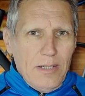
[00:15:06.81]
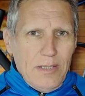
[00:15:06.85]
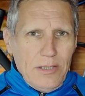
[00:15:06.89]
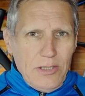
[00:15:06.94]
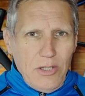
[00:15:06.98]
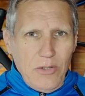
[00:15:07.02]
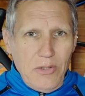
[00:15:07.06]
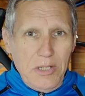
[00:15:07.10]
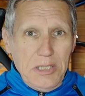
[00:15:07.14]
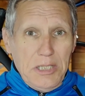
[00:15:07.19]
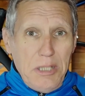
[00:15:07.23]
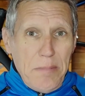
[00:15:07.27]

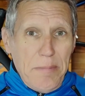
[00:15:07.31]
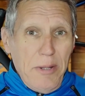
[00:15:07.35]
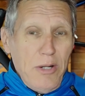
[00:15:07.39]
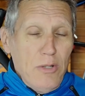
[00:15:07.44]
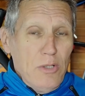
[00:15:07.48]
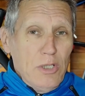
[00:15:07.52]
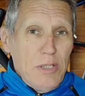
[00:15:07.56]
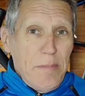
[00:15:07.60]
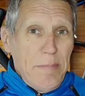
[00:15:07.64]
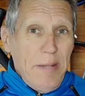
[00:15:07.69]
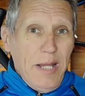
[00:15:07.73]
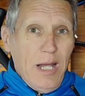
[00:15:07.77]
So I
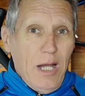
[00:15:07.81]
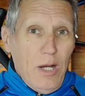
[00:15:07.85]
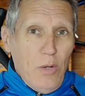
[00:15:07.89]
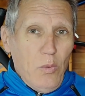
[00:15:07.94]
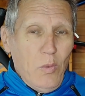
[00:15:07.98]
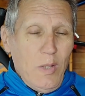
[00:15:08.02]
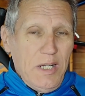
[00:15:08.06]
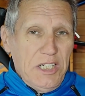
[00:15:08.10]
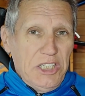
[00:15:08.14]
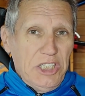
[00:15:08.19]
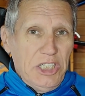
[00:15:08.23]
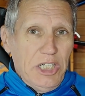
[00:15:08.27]
suppose a big
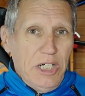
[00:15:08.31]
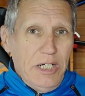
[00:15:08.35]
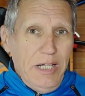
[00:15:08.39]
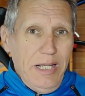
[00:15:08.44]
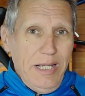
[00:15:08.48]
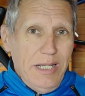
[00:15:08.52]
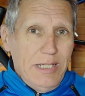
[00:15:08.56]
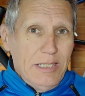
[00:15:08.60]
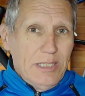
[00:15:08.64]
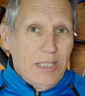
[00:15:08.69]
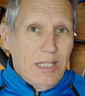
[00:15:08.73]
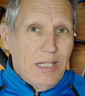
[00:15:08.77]
question
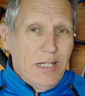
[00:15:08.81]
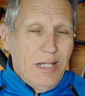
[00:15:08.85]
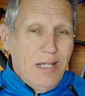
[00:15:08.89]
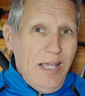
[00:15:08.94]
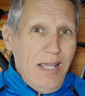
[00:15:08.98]
is,